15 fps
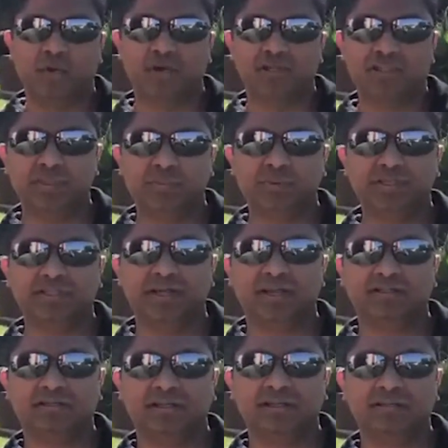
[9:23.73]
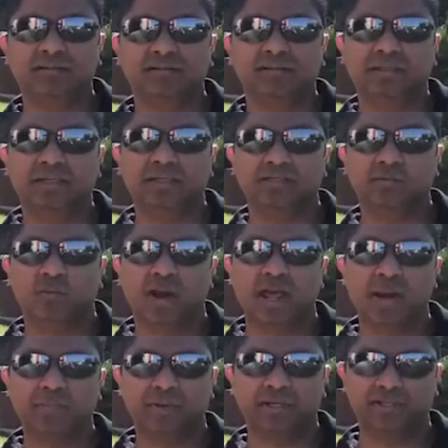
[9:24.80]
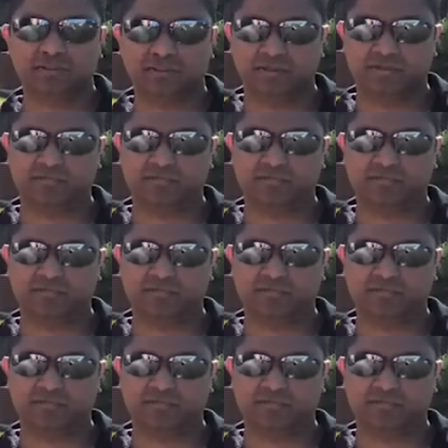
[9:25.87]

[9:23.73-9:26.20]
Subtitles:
bonus depreciation is what happened is,